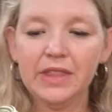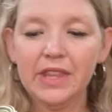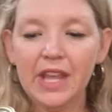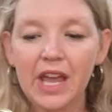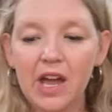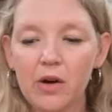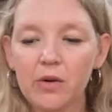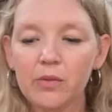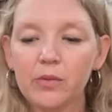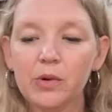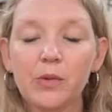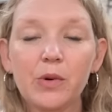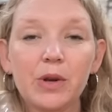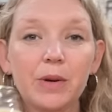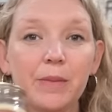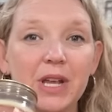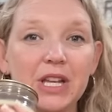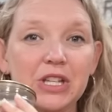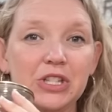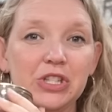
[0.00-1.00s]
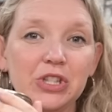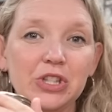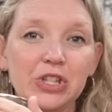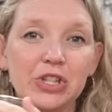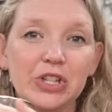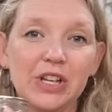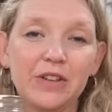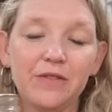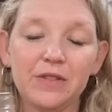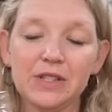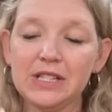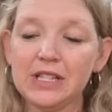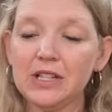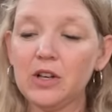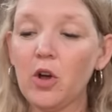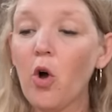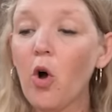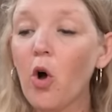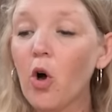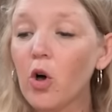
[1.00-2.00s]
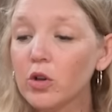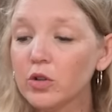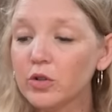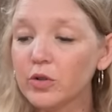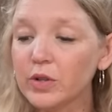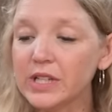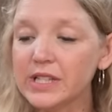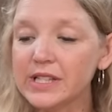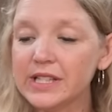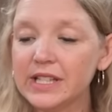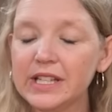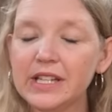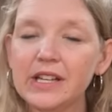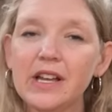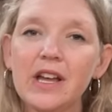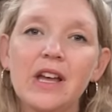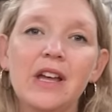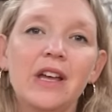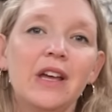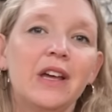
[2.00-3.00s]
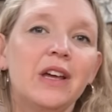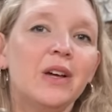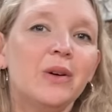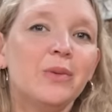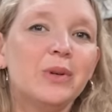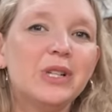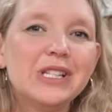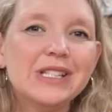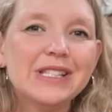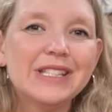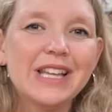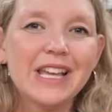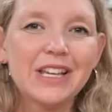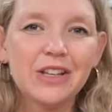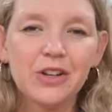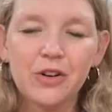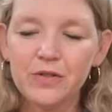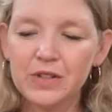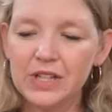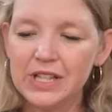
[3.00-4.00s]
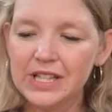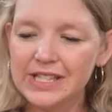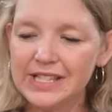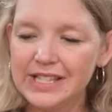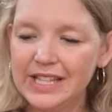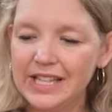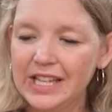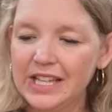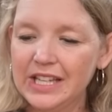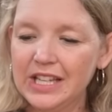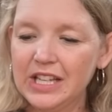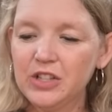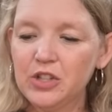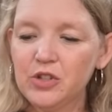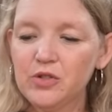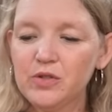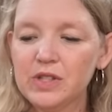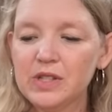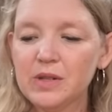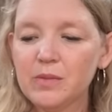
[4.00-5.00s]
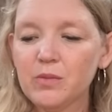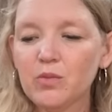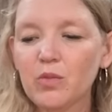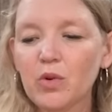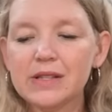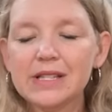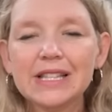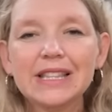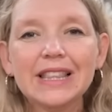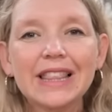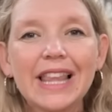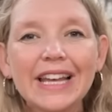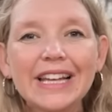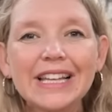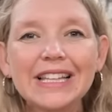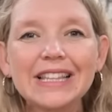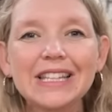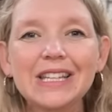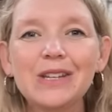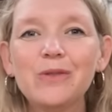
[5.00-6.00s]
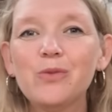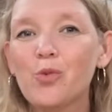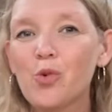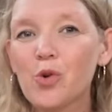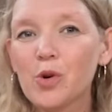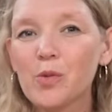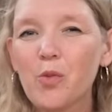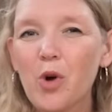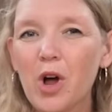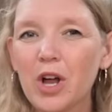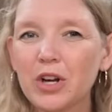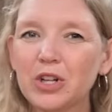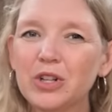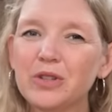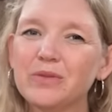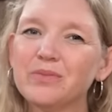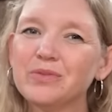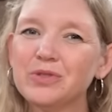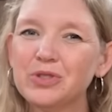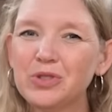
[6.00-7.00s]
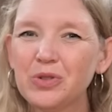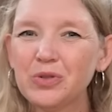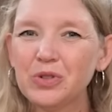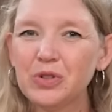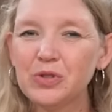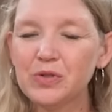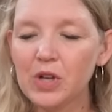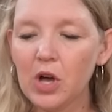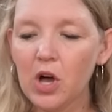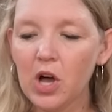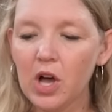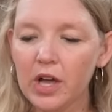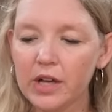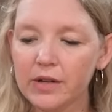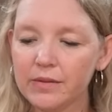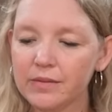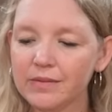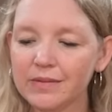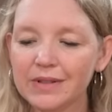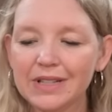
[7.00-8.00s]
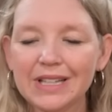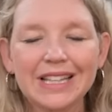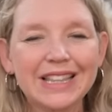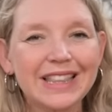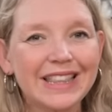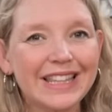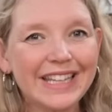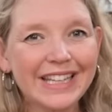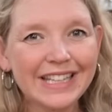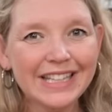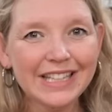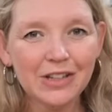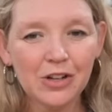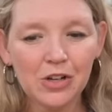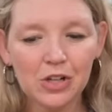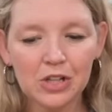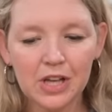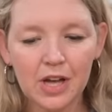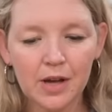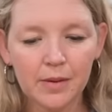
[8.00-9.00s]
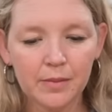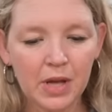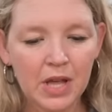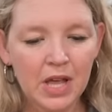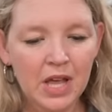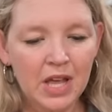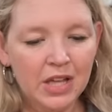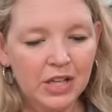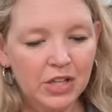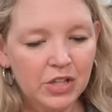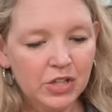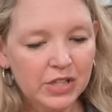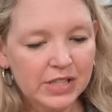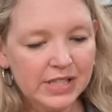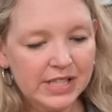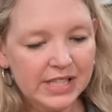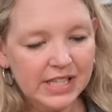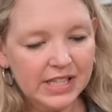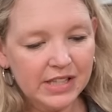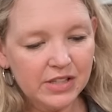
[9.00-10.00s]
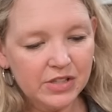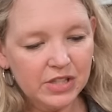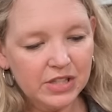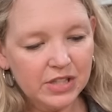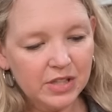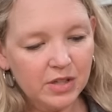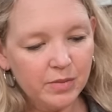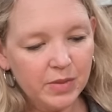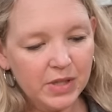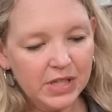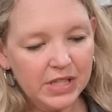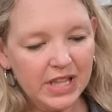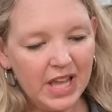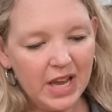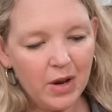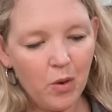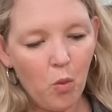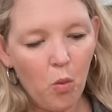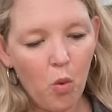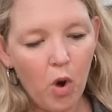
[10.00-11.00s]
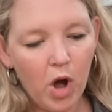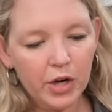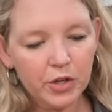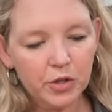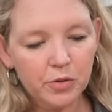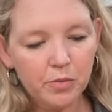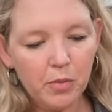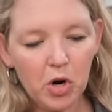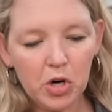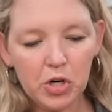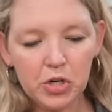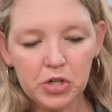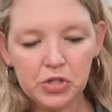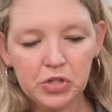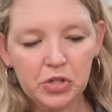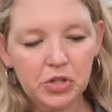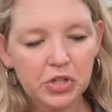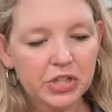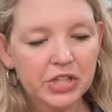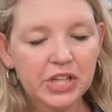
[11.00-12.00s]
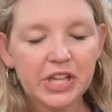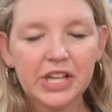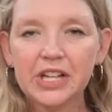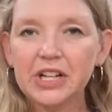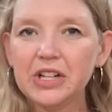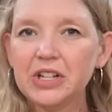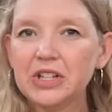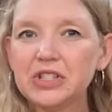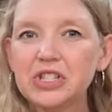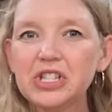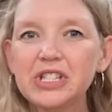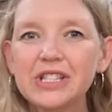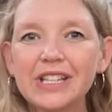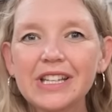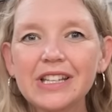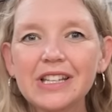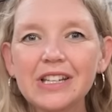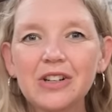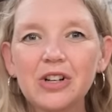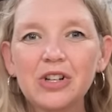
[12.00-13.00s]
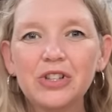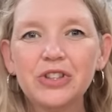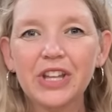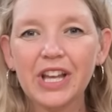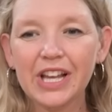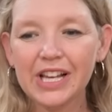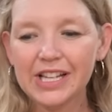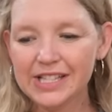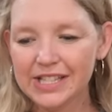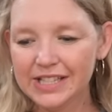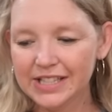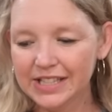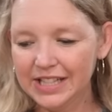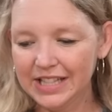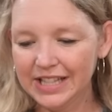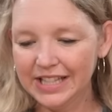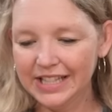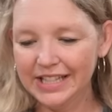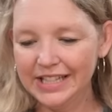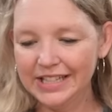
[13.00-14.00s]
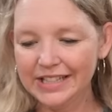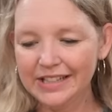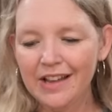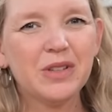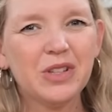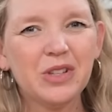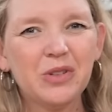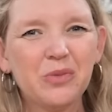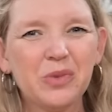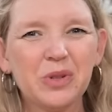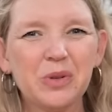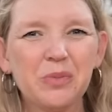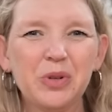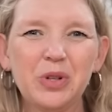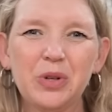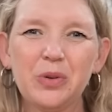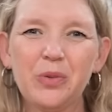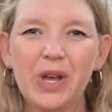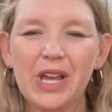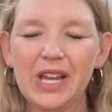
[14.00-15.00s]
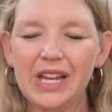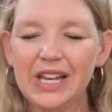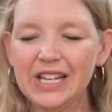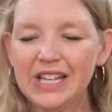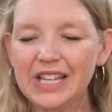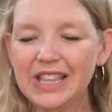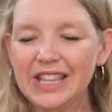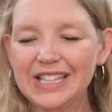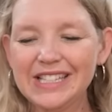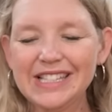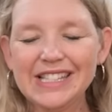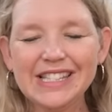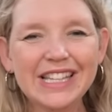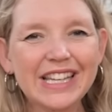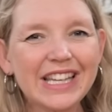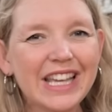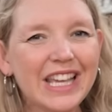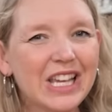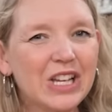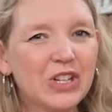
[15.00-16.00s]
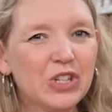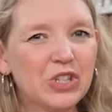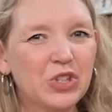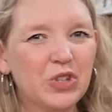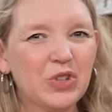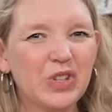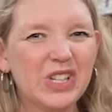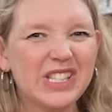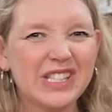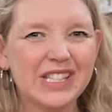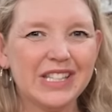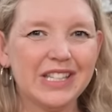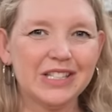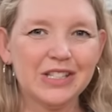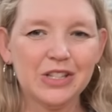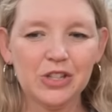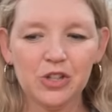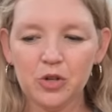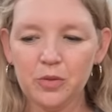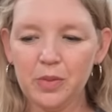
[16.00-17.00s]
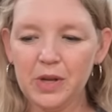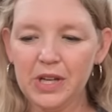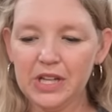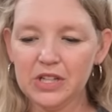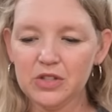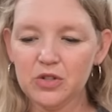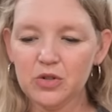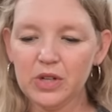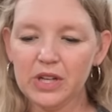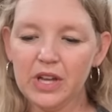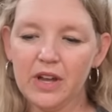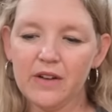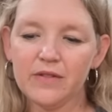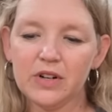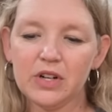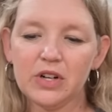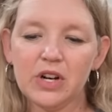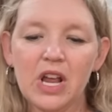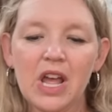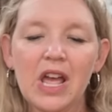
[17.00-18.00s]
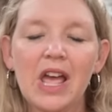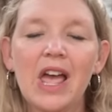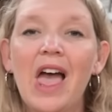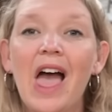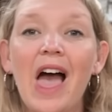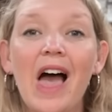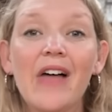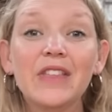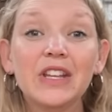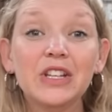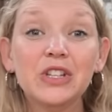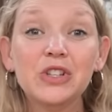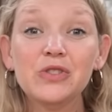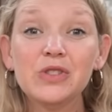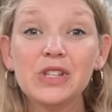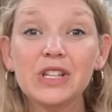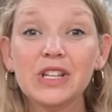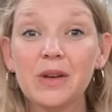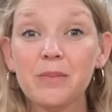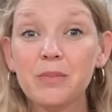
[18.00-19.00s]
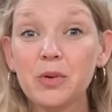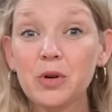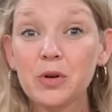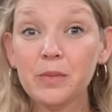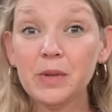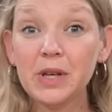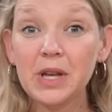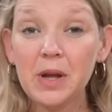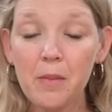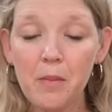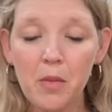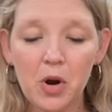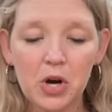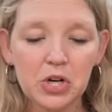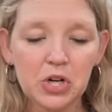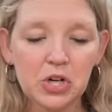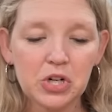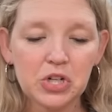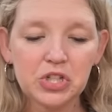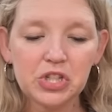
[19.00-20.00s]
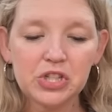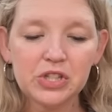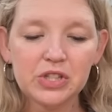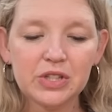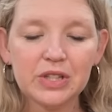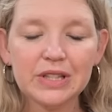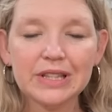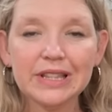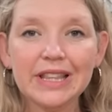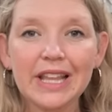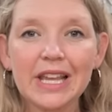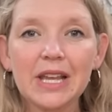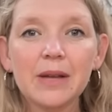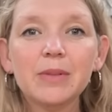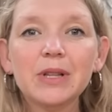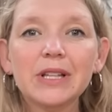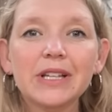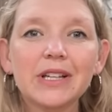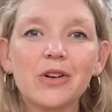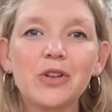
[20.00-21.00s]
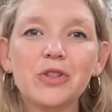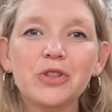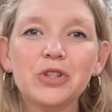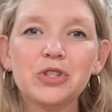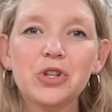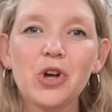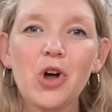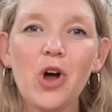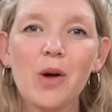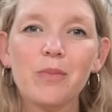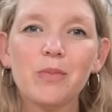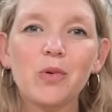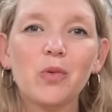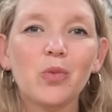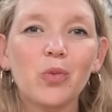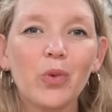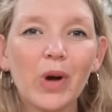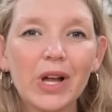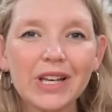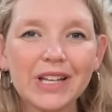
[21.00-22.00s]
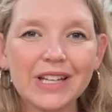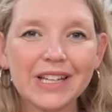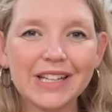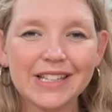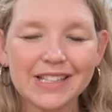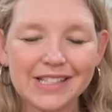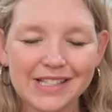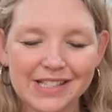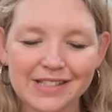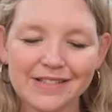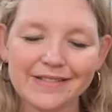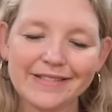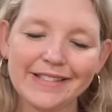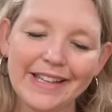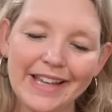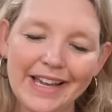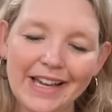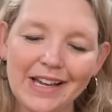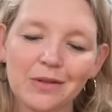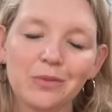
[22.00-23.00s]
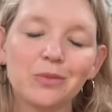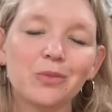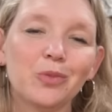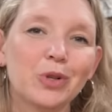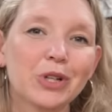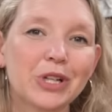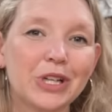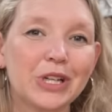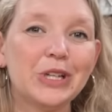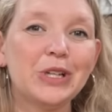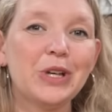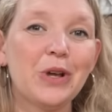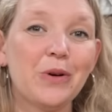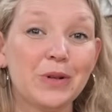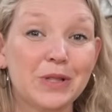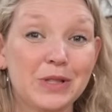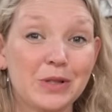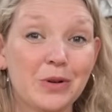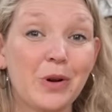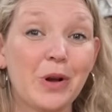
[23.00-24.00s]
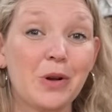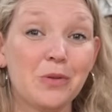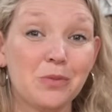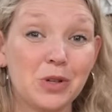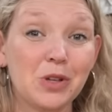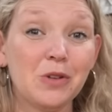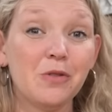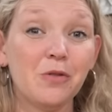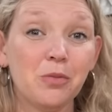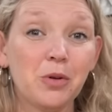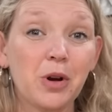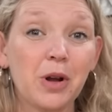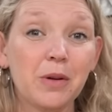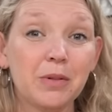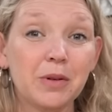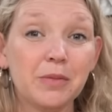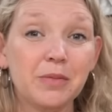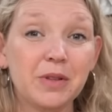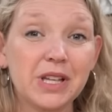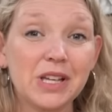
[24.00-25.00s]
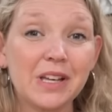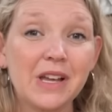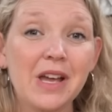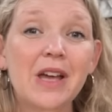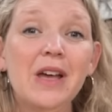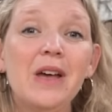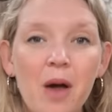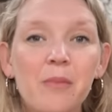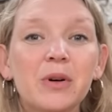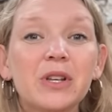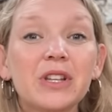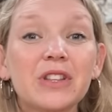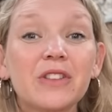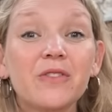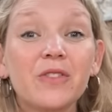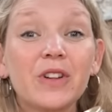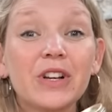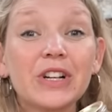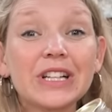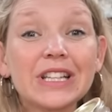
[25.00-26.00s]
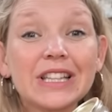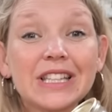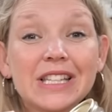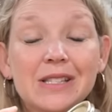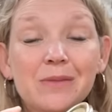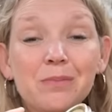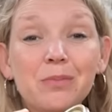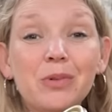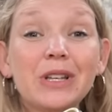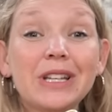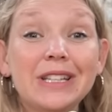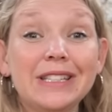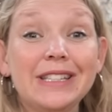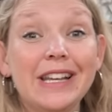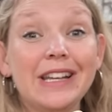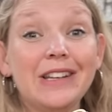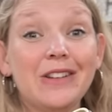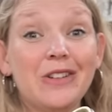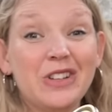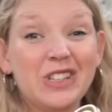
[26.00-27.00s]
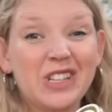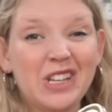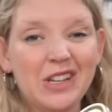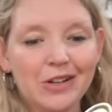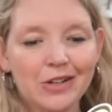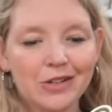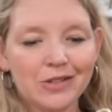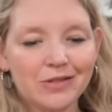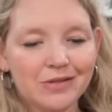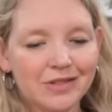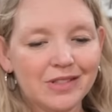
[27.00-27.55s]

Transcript: Now, we want to make sure if it's at all greasy, we just take it over to the sink and use some slightly warm water. Don't use hot. Clean it all up. You can see there's a little bit of like water marks on here. Just get it all nice and clean. You don't want to put away anything sticky or greasy into your pantry ever. And then using a permanent marker, just label it on the top what it is. Yeah, we're going to know it's ground beef probably, but at the very least put a date on here.